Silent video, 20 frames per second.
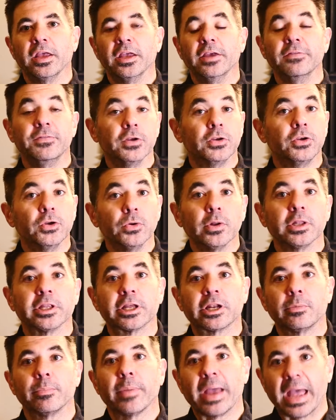If you do a
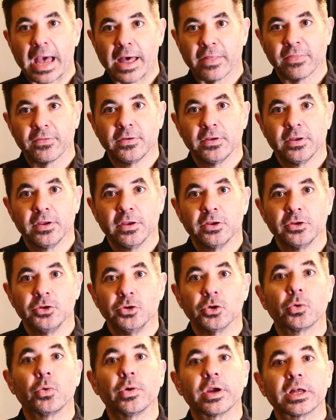little math,
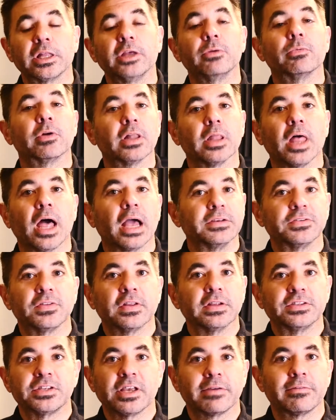you quickly realize
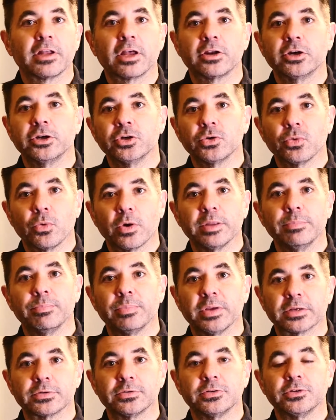that 720
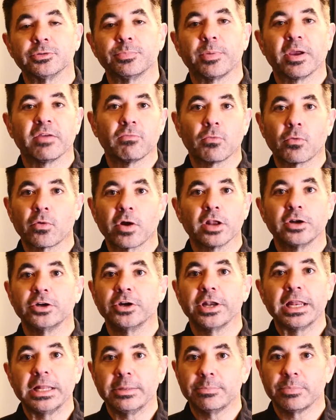pixels by
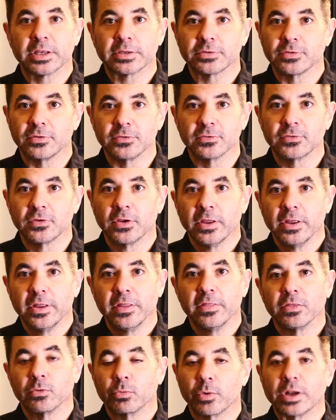480 pixels,
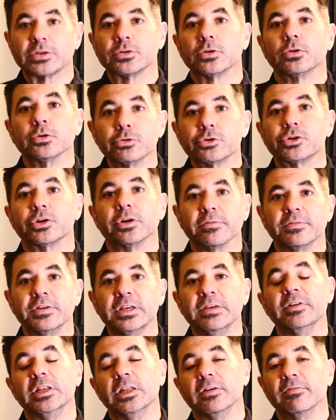the resolution of
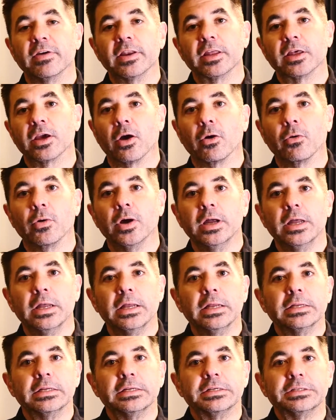DVD video,
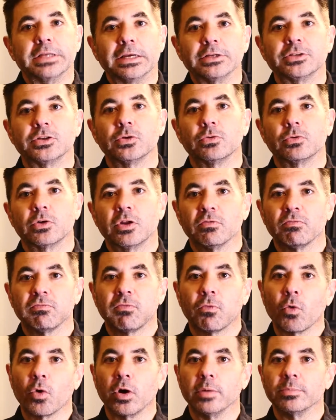doesn't
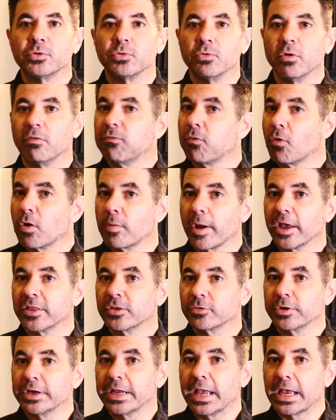conform to a
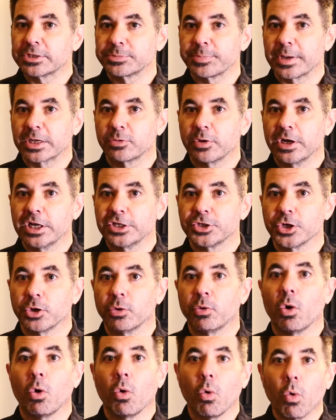4:3 aspect
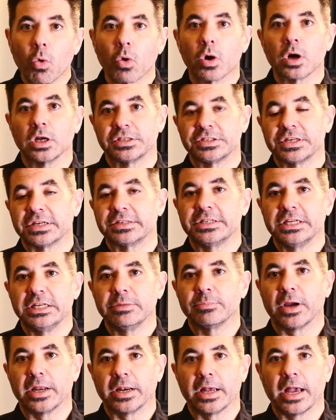ratio or a
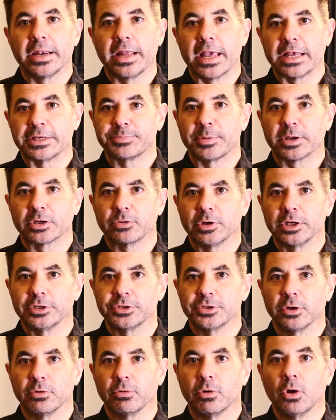16:9 aspect
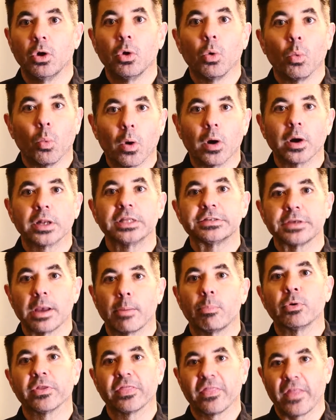ratio. What is
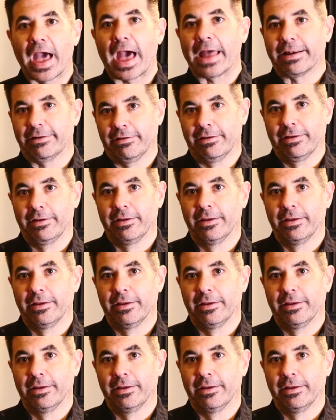up with that?